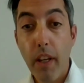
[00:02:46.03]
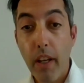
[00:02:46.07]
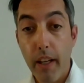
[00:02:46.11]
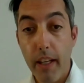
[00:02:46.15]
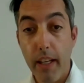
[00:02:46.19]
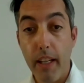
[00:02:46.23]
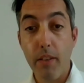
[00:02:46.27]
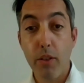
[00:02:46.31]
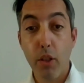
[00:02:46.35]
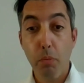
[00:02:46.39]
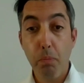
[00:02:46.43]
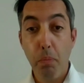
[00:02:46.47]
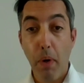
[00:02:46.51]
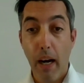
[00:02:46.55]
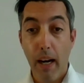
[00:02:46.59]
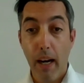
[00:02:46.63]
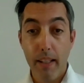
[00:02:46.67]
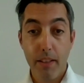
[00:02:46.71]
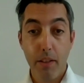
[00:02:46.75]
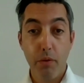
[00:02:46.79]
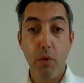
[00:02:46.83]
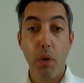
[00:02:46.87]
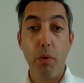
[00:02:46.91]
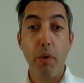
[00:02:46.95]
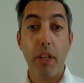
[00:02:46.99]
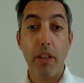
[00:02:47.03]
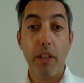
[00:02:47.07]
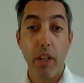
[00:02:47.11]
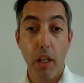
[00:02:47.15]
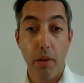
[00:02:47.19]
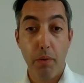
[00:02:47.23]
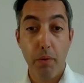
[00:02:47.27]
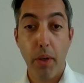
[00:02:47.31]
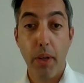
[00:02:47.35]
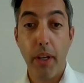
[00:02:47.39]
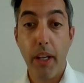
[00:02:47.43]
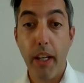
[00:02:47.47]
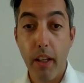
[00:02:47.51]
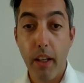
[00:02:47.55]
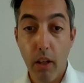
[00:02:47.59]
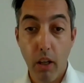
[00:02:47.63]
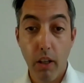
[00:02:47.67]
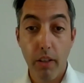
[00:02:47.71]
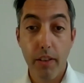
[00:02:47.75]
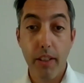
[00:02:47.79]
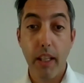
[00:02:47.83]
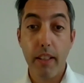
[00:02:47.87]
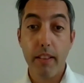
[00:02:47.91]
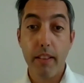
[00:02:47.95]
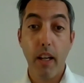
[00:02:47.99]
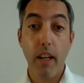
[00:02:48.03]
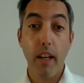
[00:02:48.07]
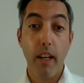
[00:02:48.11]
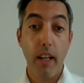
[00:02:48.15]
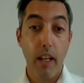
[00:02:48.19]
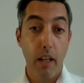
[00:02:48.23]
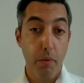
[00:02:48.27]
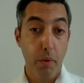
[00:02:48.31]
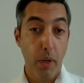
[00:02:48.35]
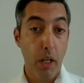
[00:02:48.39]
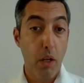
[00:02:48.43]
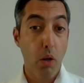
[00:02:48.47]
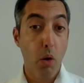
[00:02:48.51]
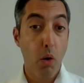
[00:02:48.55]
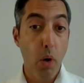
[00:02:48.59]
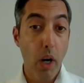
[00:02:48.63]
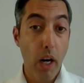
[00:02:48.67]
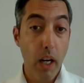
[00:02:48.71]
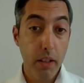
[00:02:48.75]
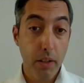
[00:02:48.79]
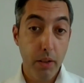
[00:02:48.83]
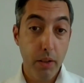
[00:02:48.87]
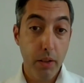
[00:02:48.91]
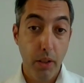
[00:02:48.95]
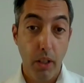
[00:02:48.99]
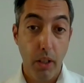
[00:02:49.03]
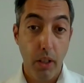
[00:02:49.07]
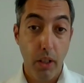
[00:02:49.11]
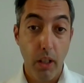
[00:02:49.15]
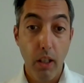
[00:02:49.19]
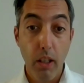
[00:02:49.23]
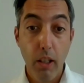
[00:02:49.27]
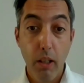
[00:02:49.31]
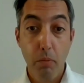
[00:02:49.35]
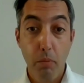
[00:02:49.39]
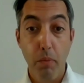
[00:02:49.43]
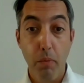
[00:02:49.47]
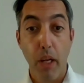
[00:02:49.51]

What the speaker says: In the past, we were delivering our data every quarter,